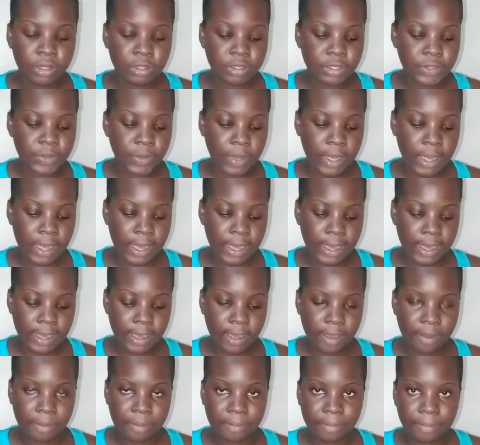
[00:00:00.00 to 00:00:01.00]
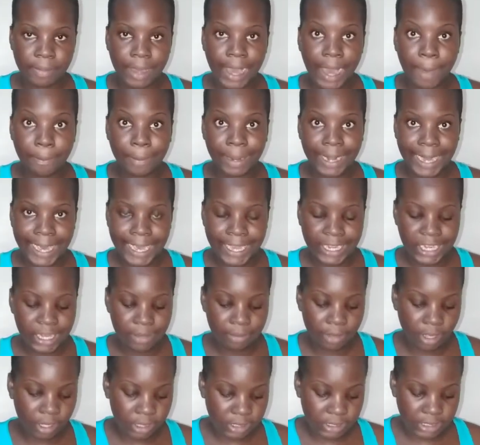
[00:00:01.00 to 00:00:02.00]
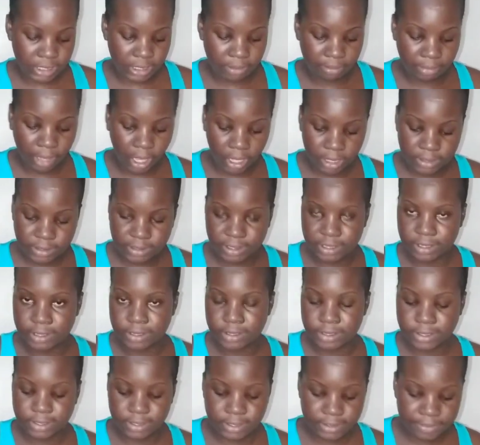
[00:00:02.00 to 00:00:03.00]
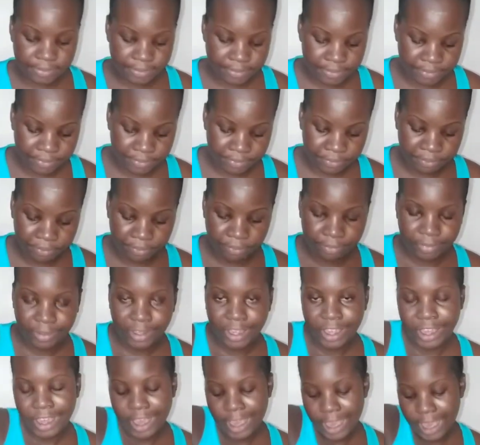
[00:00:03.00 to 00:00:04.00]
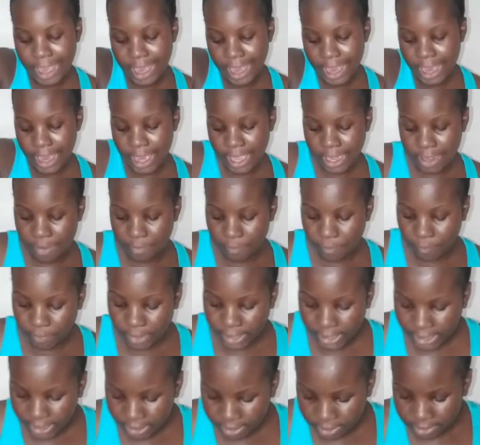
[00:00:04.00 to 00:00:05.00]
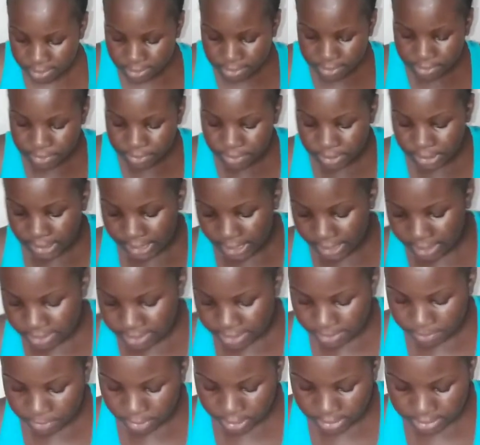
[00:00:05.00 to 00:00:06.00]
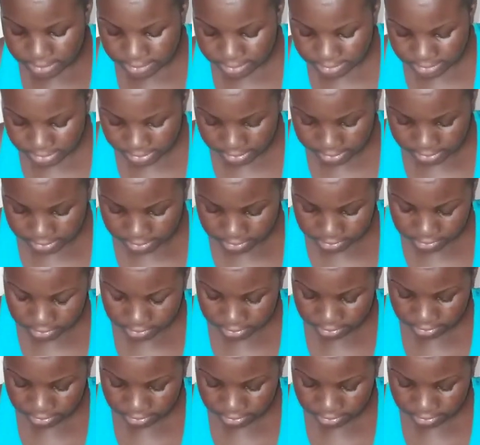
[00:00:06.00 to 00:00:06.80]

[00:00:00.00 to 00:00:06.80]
to um, apply them onto the boxes and what else? Oh, look at this more sticker.